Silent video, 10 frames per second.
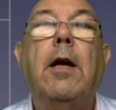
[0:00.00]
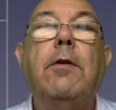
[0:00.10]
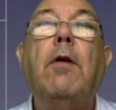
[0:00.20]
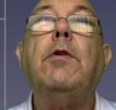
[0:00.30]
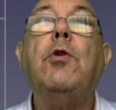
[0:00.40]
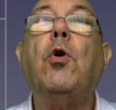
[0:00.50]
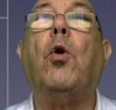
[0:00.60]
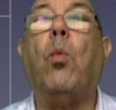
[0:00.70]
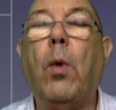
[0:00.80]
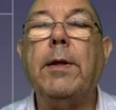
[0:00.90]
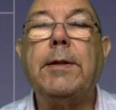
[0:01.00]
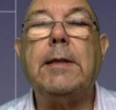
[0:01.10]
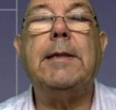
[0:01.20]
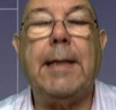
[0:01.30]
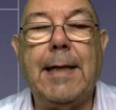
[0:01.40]
Now you don't want to
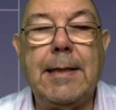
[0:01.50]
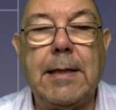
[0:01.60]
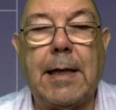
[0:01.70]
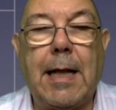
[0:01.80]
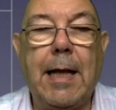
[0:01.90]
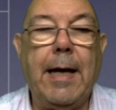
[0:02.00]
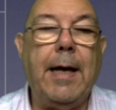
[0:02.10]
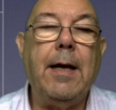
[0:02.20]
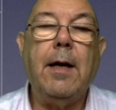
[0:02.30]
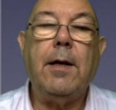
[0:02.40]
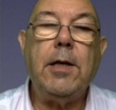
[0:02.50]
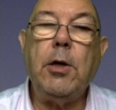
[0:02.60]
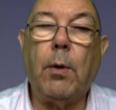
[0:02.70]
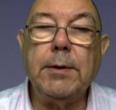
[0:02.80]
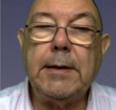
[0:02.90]
stick it to the clay,
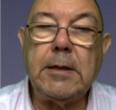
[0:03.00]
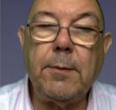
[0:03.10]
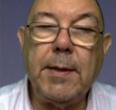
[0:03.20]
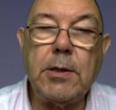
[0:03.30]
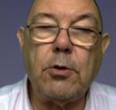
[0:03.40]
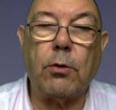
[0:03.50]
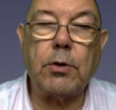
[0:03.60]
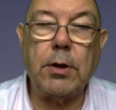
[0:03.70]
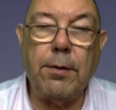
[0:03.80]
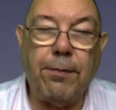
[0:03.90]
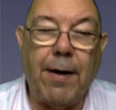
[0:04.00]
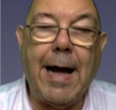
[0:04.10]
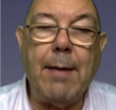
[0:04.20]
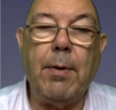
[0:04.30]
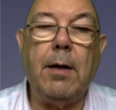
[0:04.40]
you want it to be stuck to the
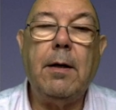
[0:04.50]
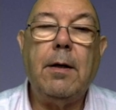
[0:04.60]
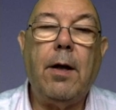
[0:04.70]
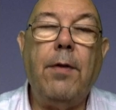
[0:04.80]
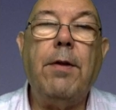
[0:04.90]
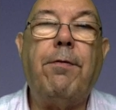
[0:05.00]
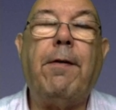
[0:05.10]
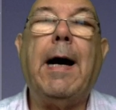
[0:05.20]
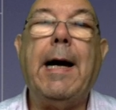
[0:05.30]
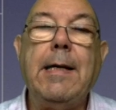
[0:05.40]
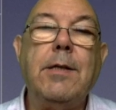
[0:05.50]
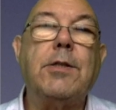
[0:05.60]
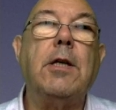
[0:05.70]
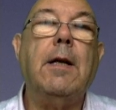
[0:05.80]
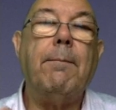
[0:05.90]
fibre and the
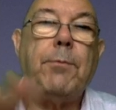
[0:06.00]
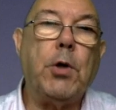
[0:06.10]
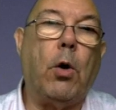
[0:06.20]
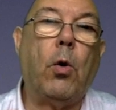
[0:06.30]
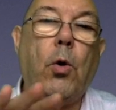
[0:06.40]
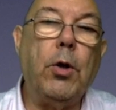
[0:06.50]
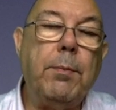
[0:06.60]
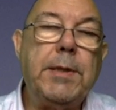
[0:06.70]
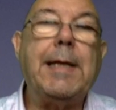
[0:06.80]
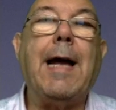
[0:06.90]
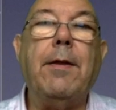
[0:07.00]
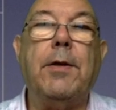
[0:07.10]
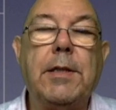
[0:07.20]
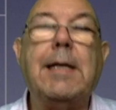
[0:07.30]
fines to hold them together, to